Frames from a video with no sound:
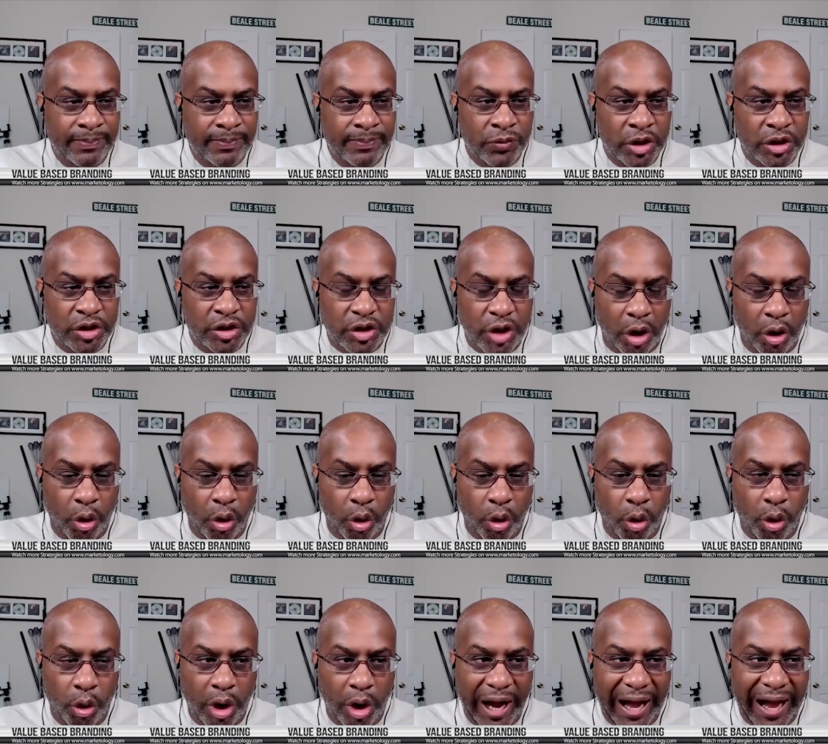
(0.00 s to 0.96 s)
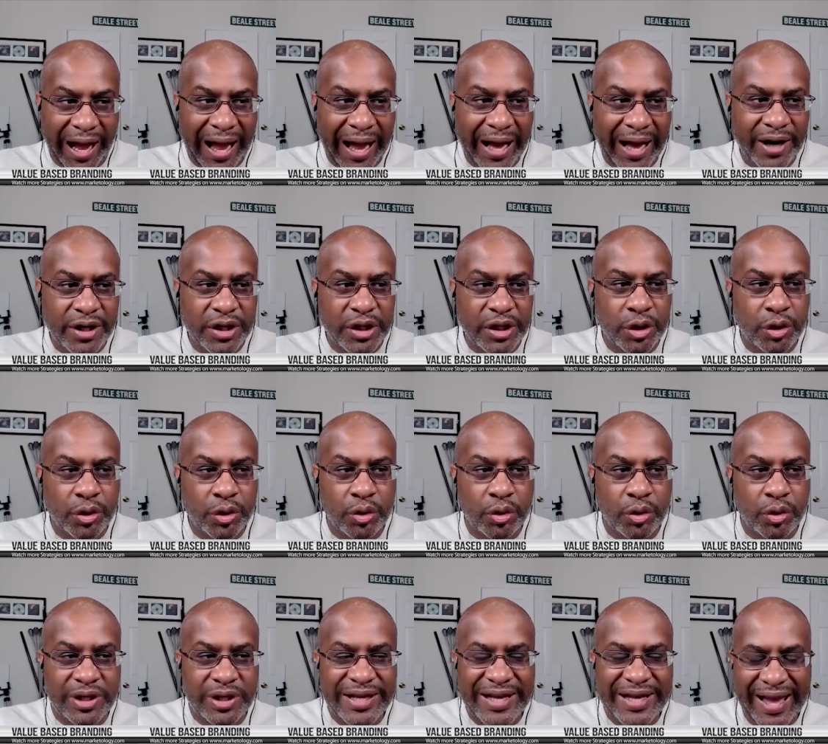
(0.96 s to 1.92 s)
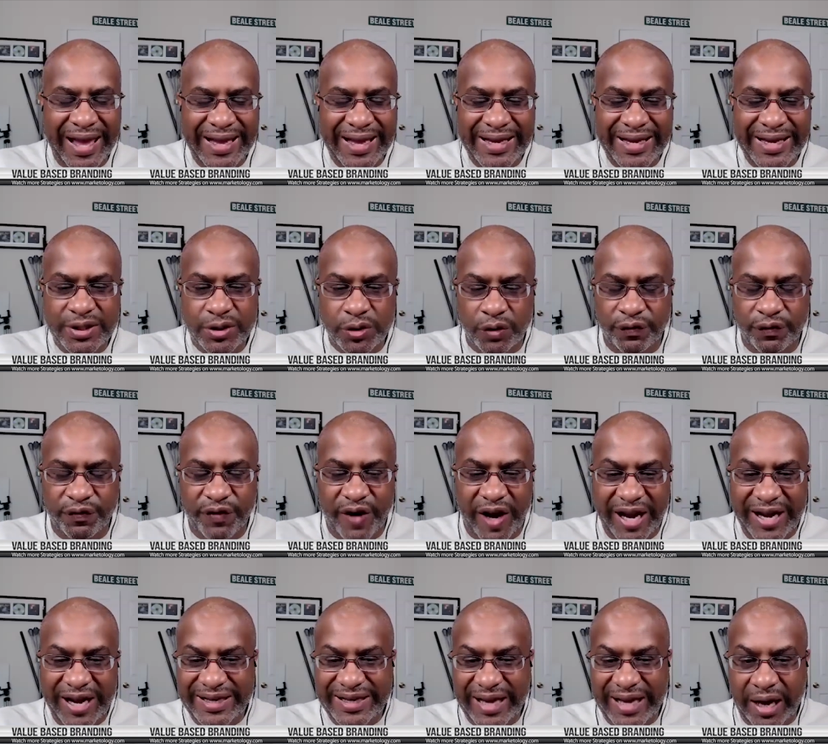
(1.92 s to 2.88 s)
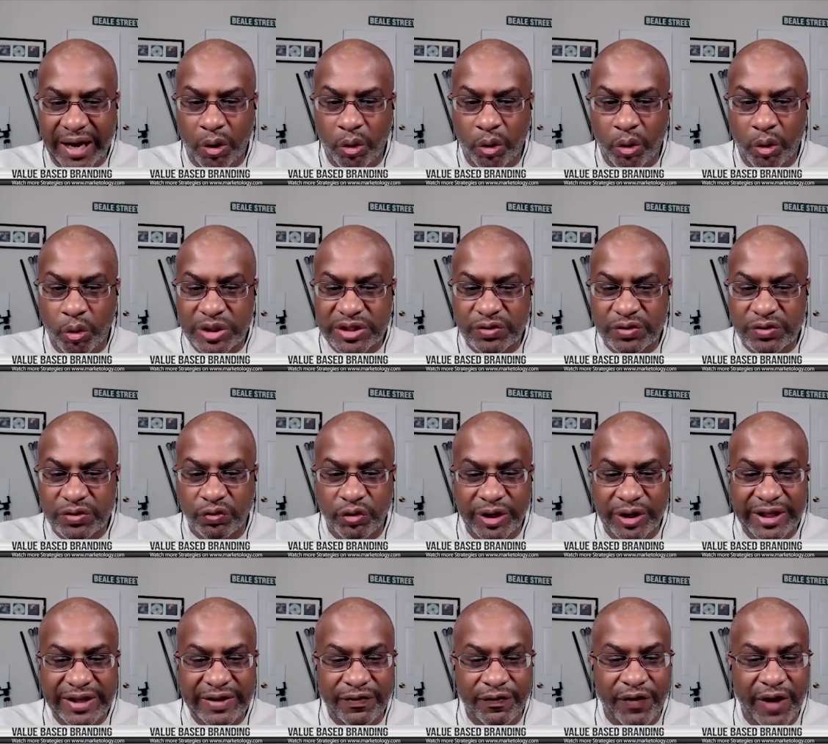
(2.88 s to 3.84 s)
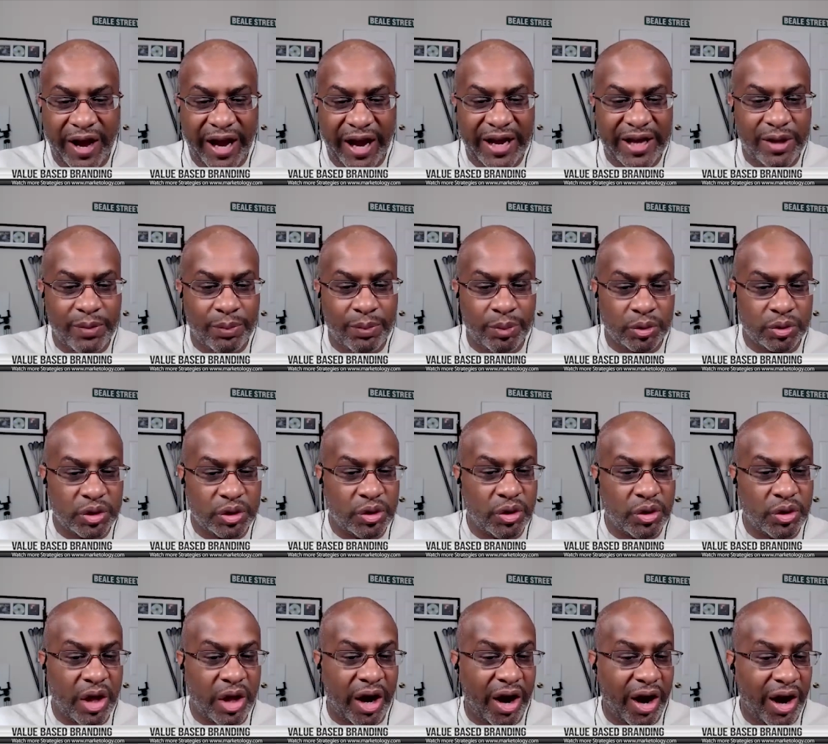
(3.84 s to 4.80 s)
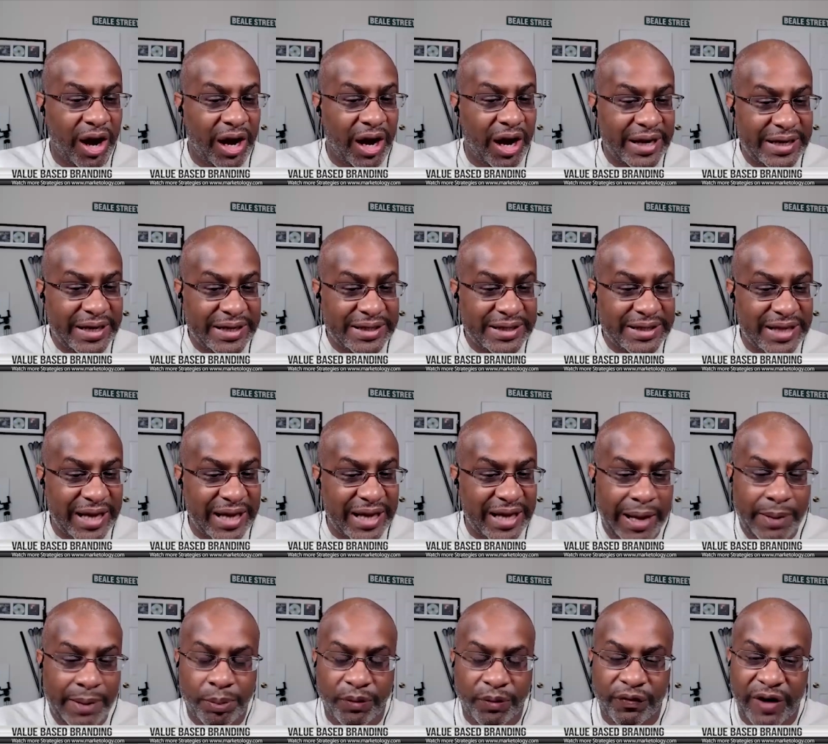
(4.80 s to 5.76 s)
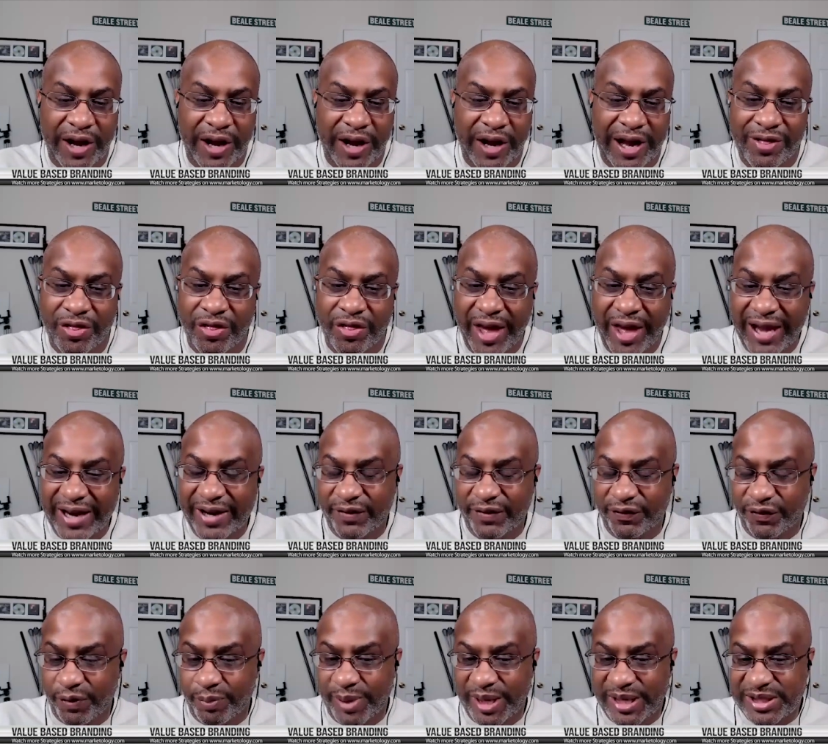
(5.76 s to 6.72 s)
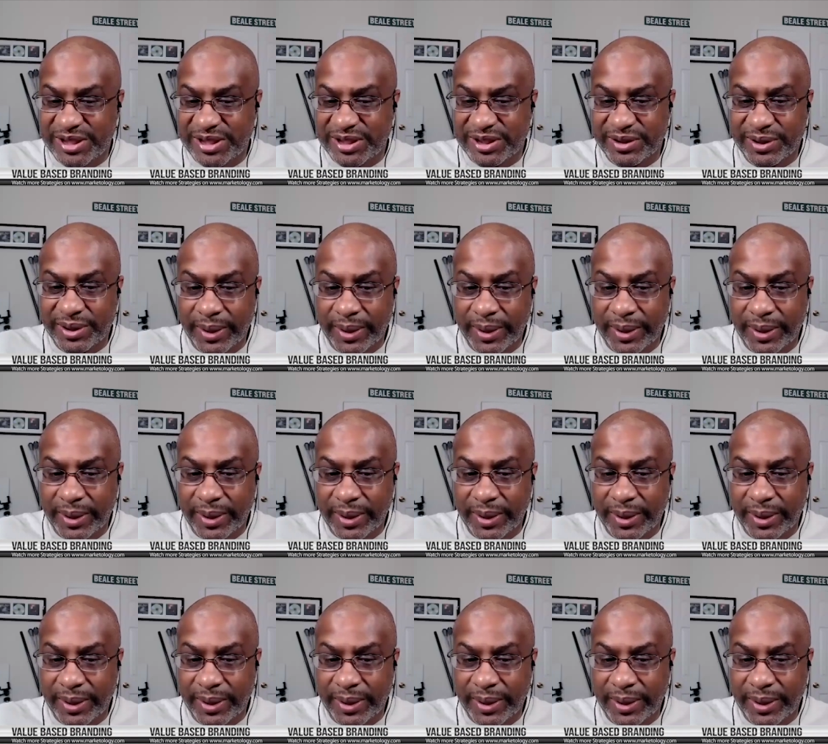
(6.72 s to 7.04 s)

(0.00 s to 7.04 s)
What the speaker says: So how do you gauge or find out what's really valuable to the audience and provide that information?